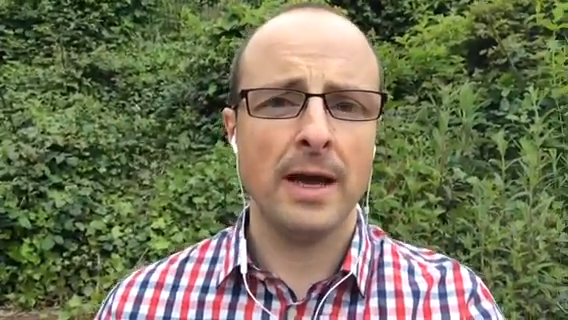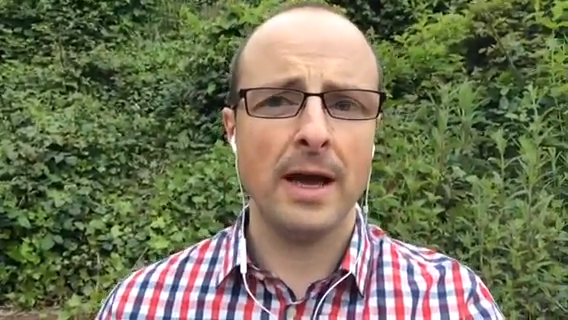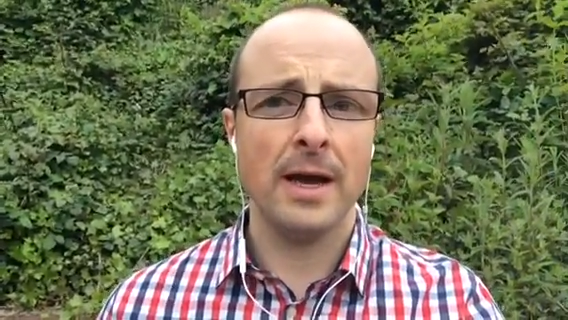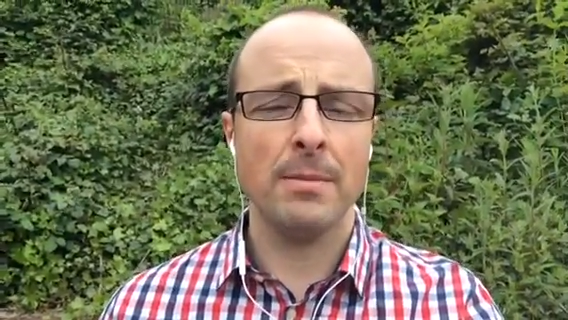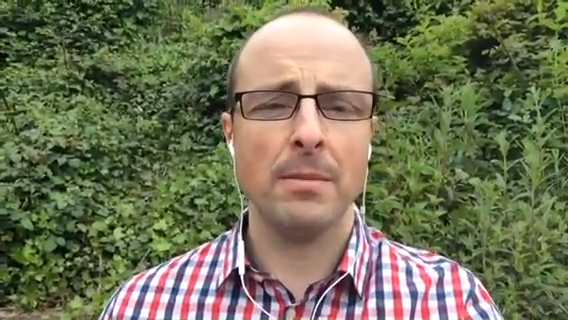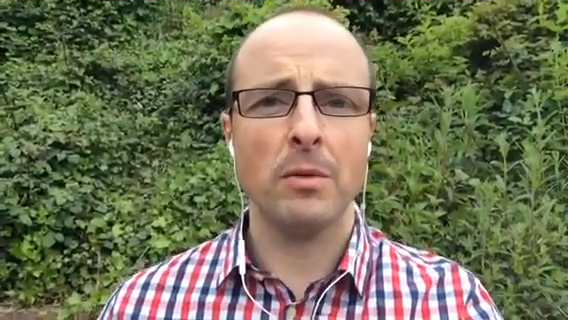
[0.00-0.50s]

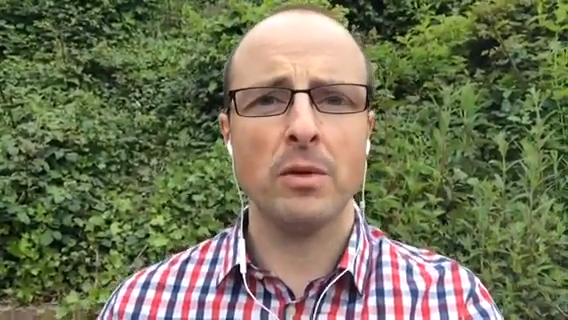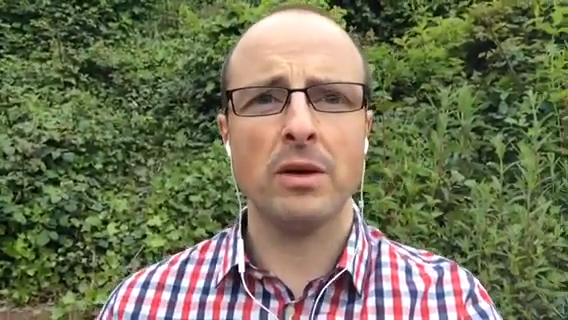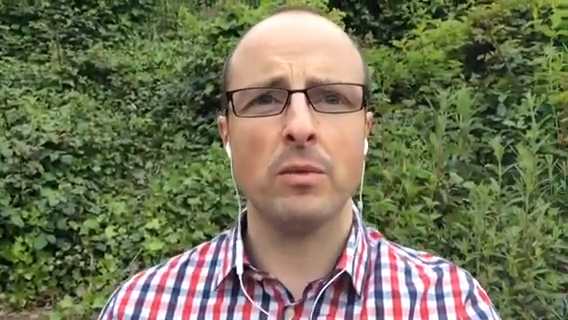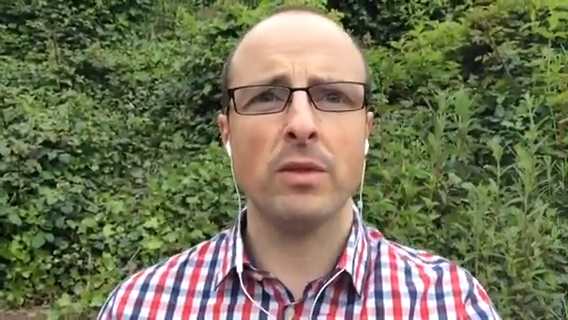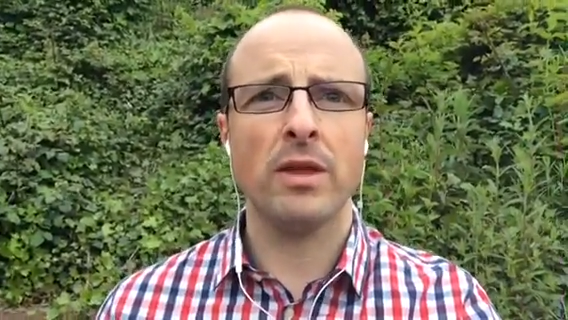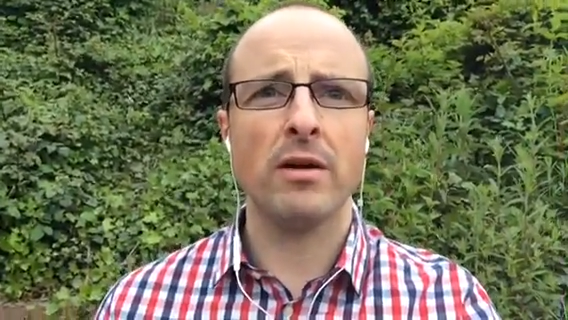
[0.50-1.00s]
and
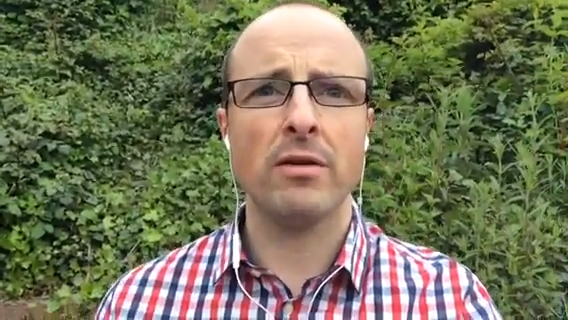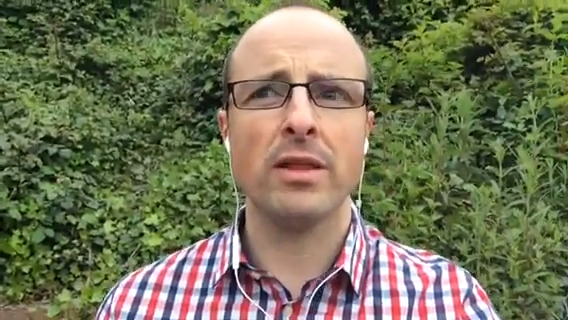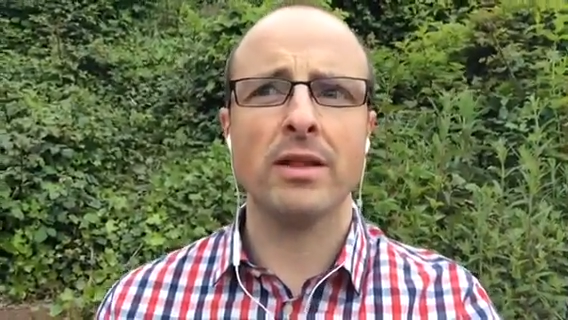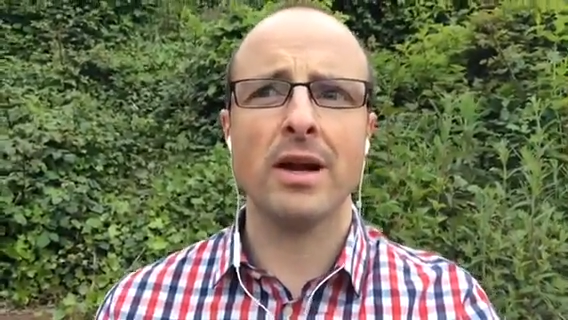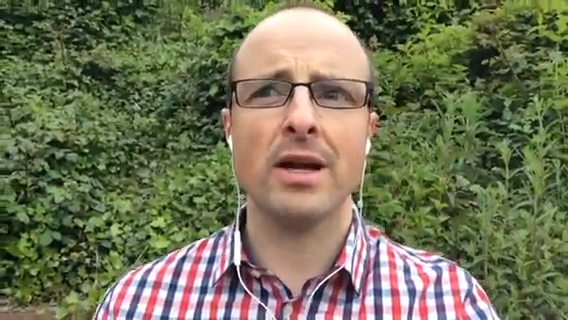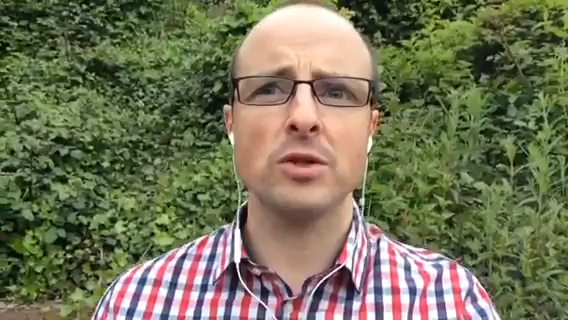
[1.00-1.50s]
when they're in
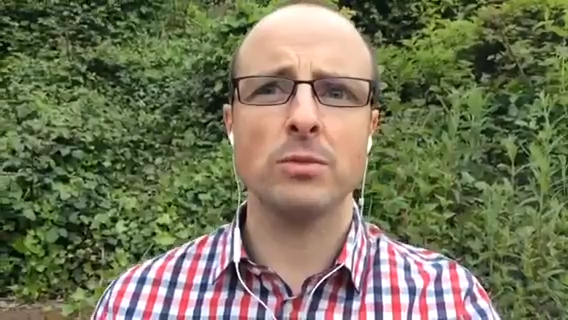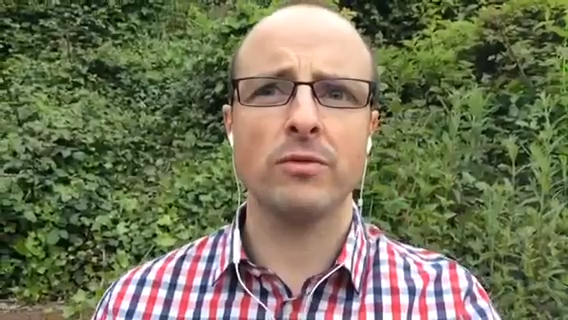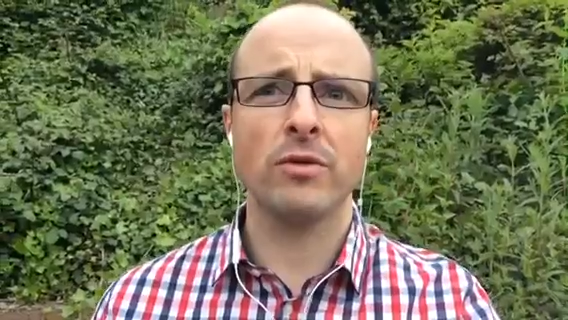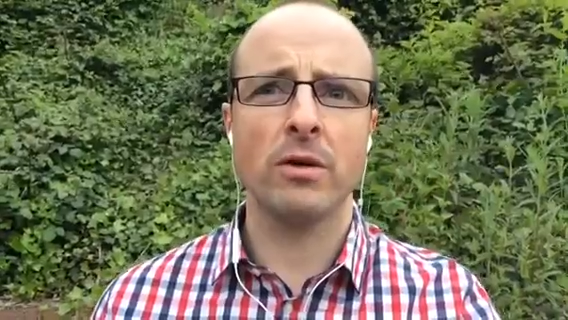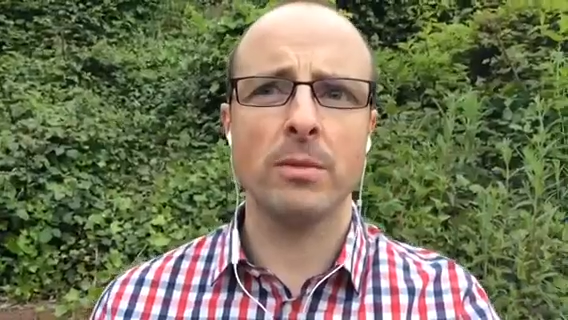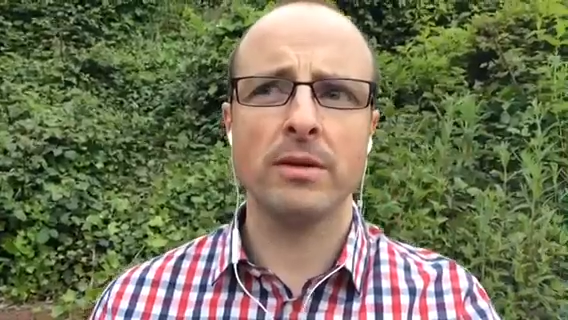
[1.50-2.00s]
the classroom
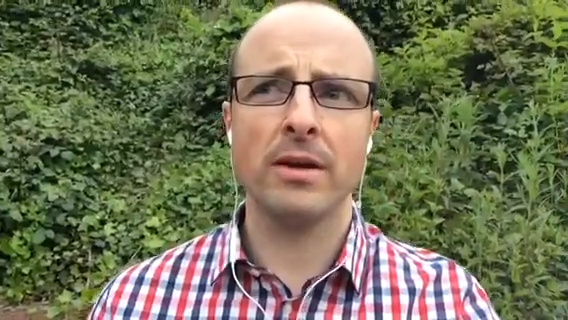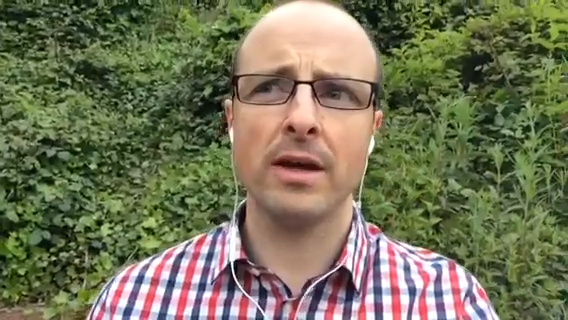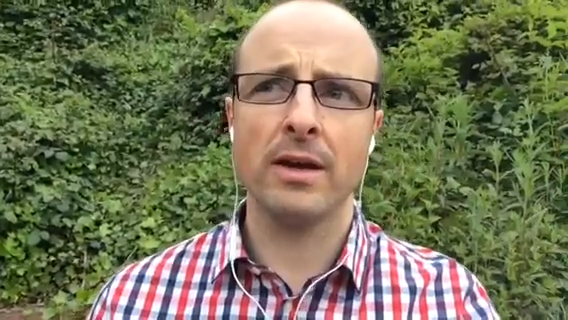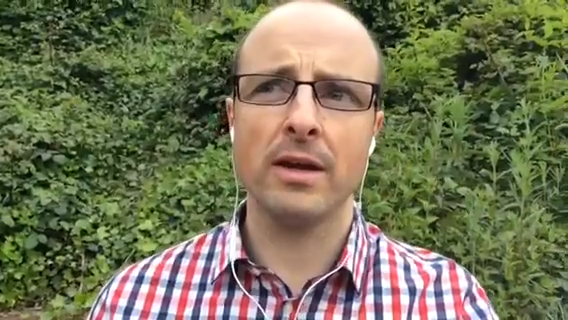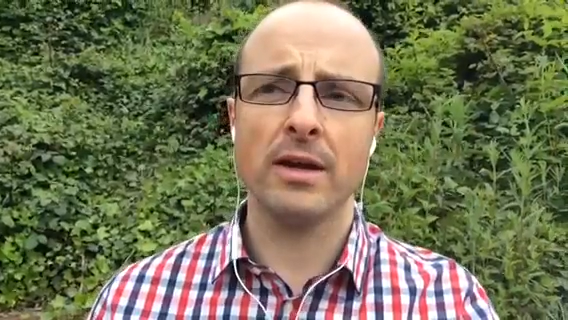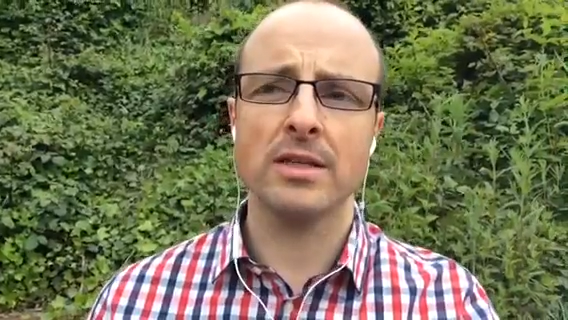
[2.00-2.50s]
environment
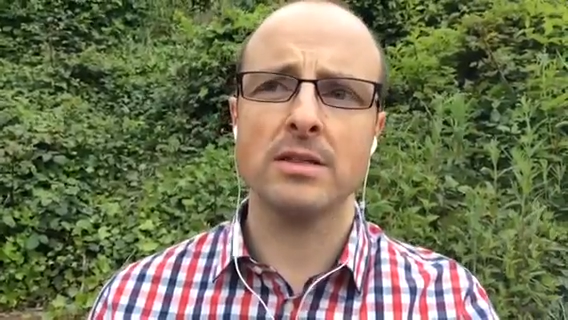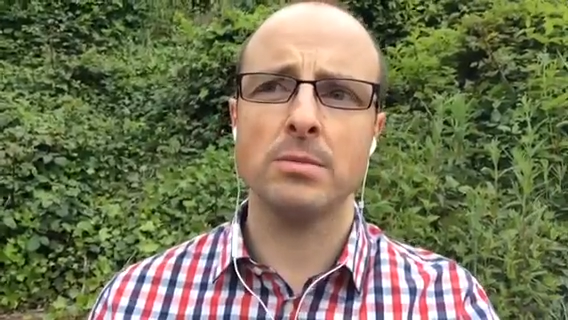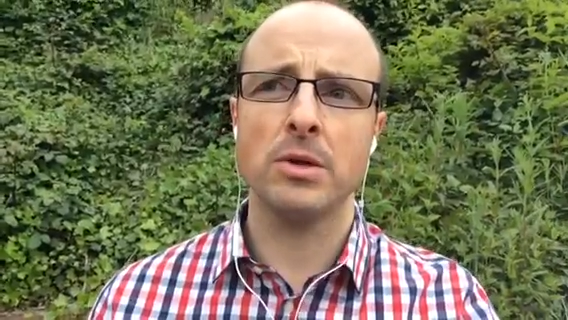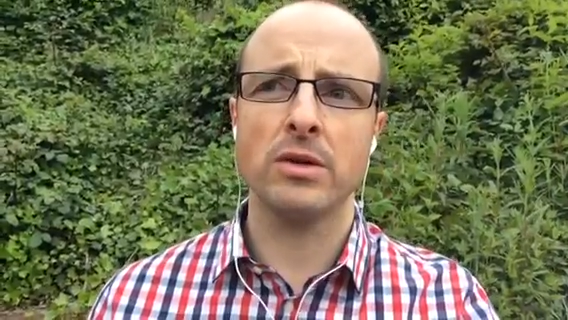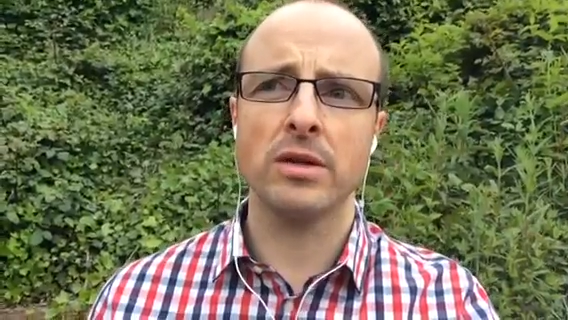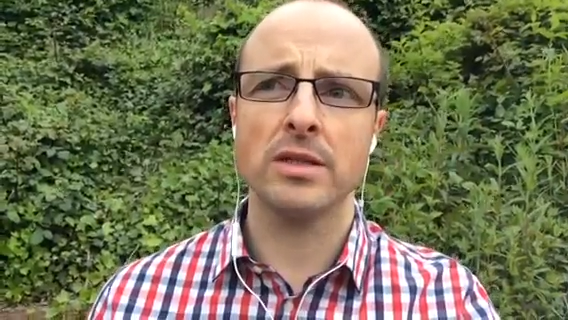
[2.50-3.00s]
and they
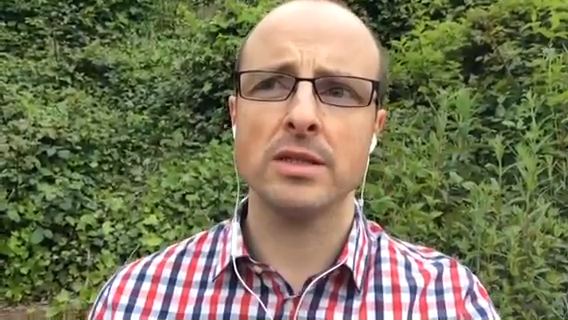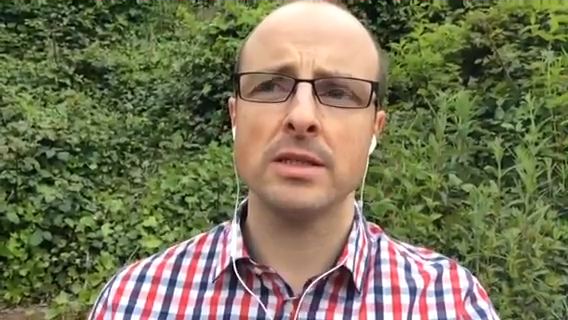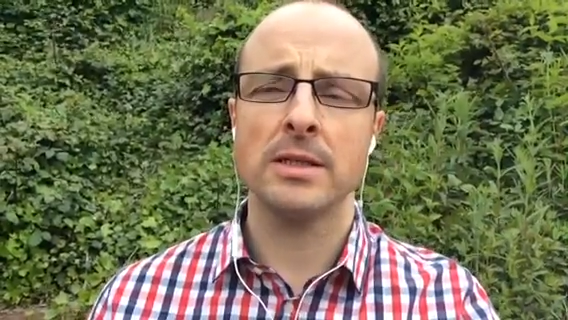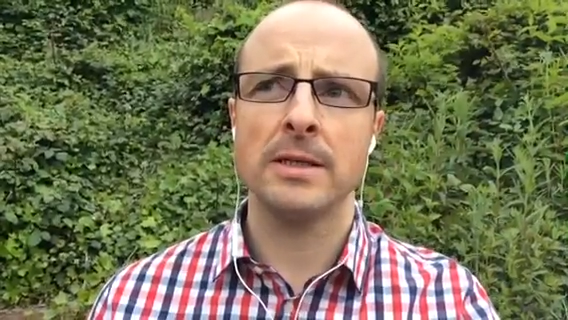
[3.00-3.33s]
experience